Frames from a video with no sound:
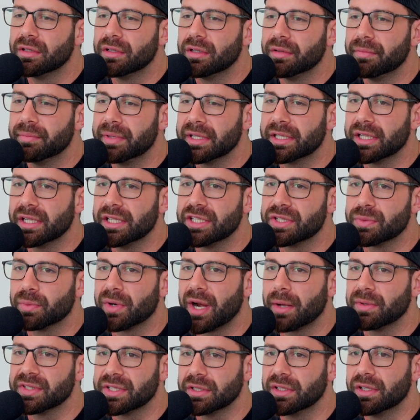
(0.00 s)
because when
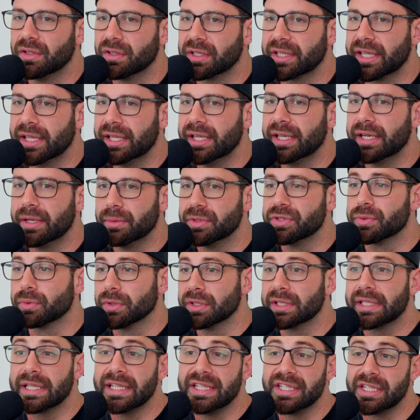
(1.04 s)
I was a little kid, it was
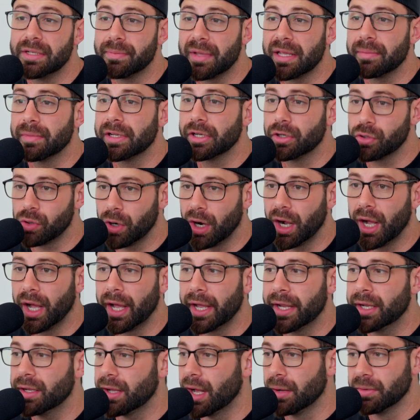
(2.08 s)
really easy to make me
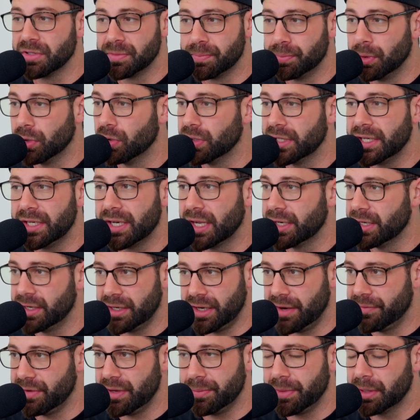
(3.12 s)
cry. I was bullied. I didn't
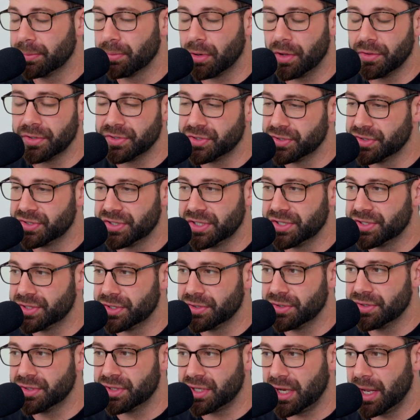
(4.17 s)
have any big brothers or
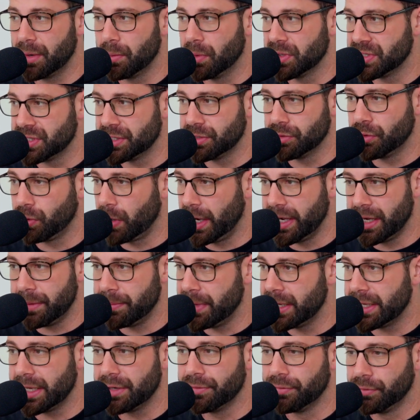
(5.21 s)
sisters. I wasn't great at
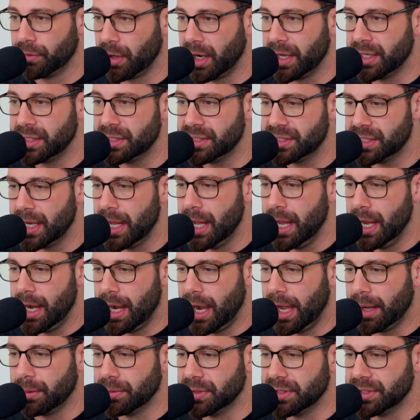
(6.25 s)
making friends.
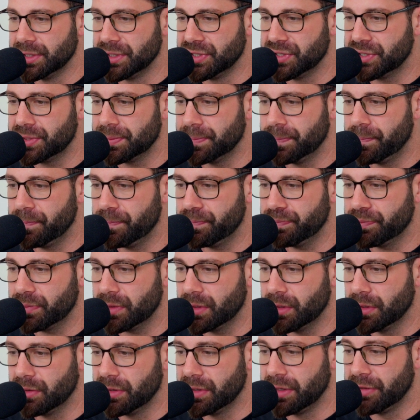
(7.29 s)
I was
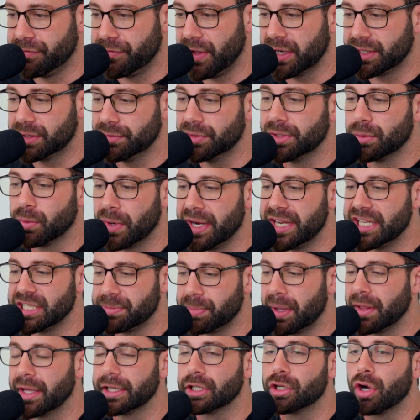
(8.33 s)
effectively raised
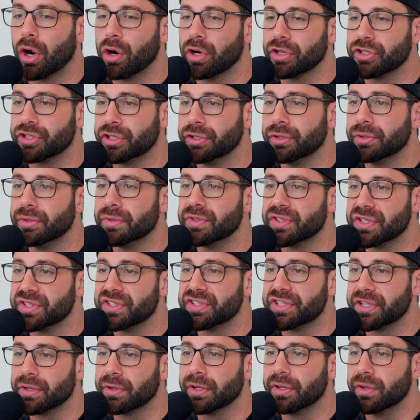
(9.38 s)
by like cartoons and
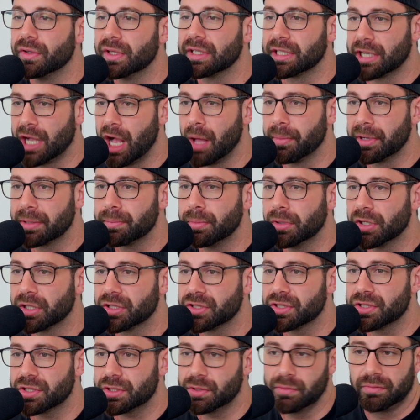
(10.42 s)
cereal and comic
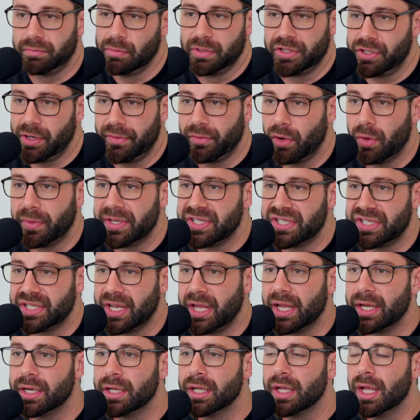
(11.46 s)
books, which I've always
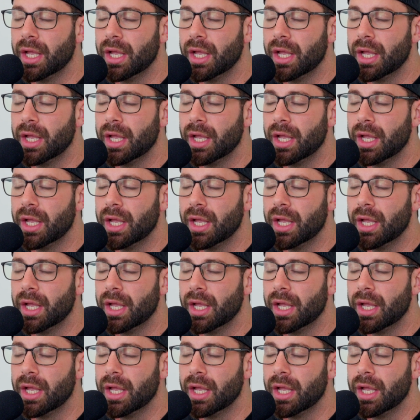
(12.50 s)
said.